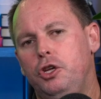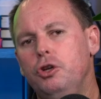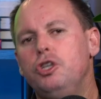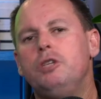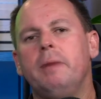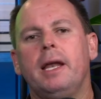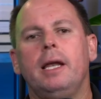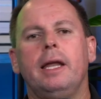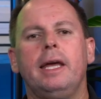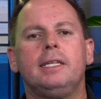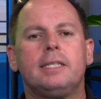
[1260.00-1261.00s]
huge amount of
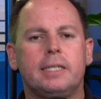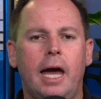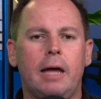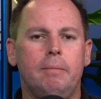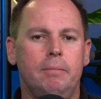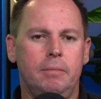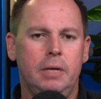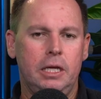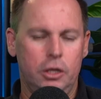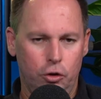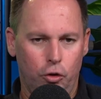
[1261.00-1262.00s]
landscape
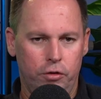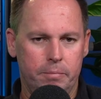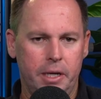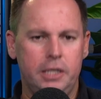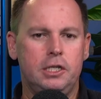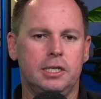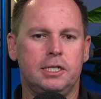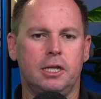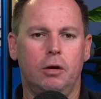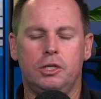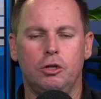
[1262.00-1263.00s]
in Northern Beaches.
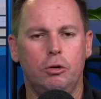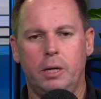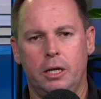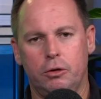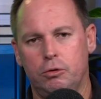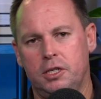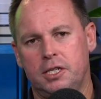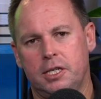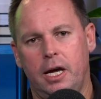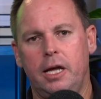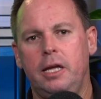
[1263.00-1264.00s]
So it's all well and good to
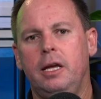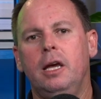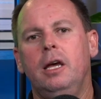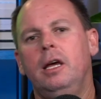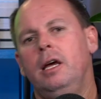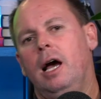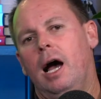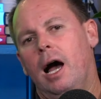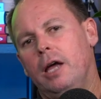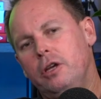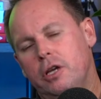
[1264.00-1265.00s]
say
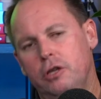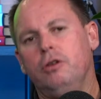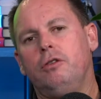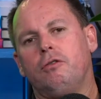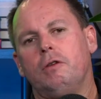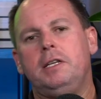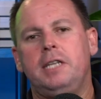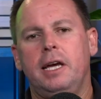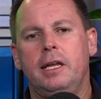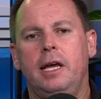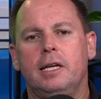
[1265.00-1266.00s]
you can do 3
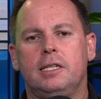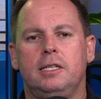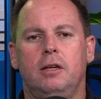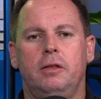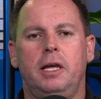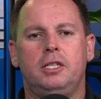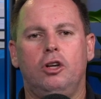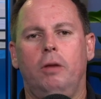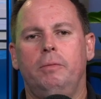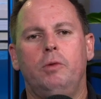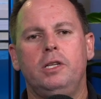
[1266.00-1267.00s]
townhouses on that
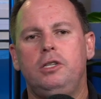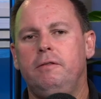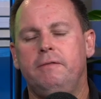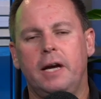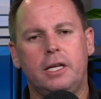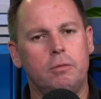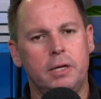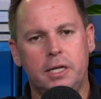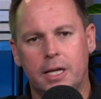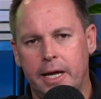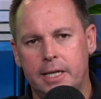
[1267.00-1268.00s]
site, but once you factor
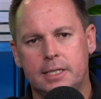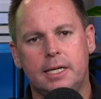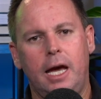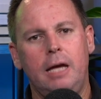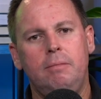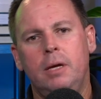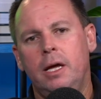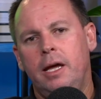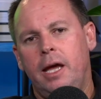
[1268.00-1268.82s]
in your landscape,